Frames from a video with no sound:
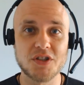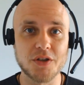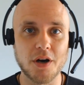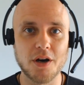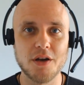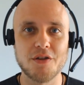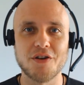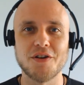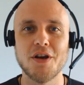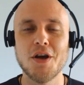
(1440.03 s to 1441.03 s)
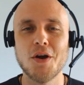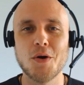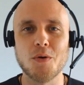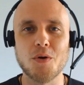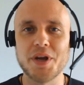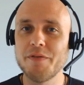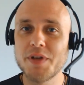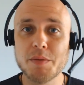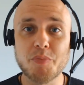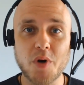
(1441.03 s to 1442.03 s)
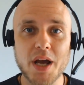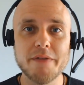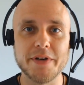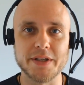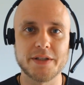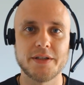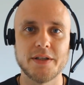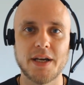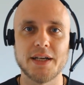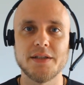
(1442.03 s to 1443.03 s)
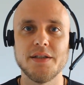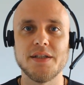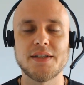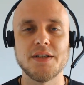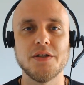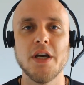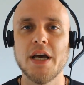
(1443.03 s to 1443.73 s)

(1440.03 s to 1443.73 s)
the other, or even in private like this, and